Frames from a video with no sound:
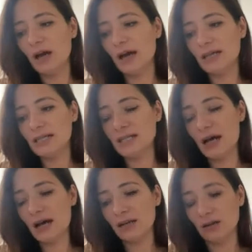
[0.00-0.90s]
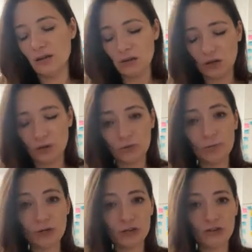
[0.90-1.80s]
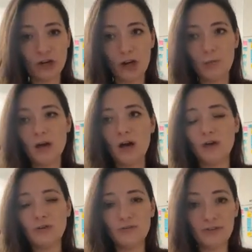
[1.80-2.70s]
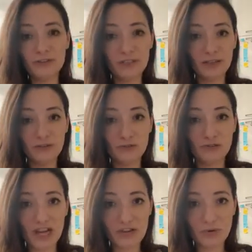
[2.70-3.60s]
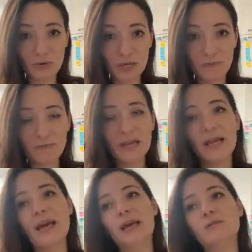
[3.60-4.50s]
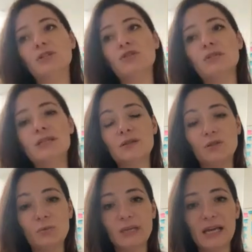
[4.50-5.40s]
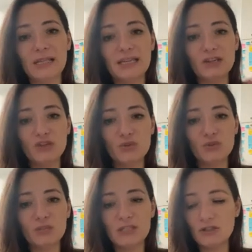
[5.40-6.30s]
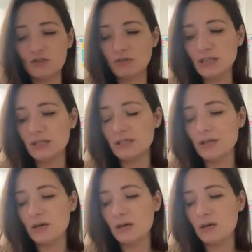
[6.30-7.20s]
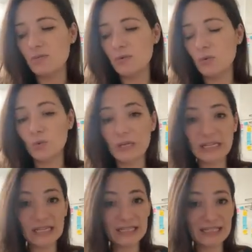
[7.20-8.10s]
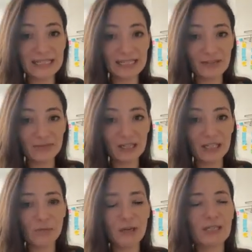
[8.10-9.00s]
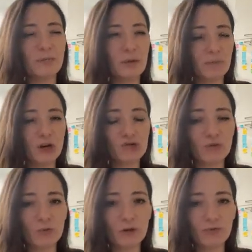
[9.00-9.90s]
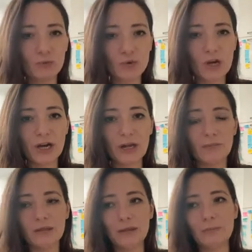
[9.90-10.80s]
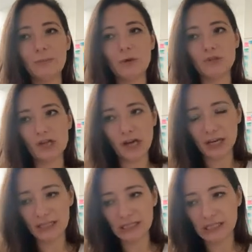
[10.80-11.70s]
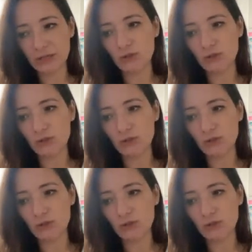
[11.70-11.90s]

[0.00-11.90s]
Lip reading: I start a group workshop on the 15th of January, and we do this on the weekends. I used to do this during the week in the evenings, but it's a bit much when you work full time and people are tired and stuff.